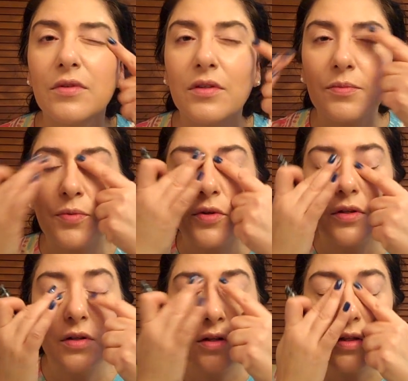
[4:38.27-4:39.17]
Just put a
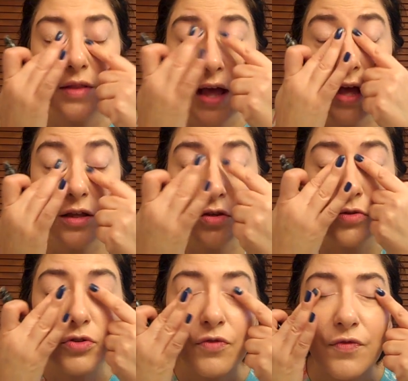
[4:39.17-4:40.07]
little of that.
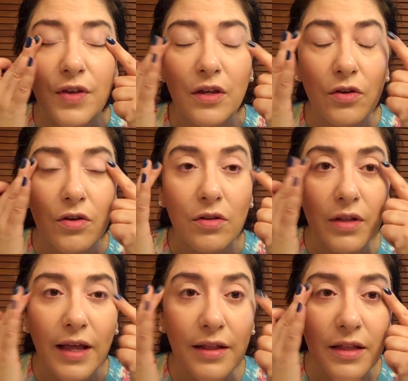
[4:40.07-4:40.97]
Use your finger
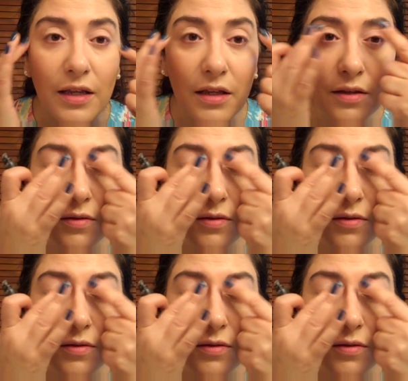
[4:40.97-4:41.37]
lightly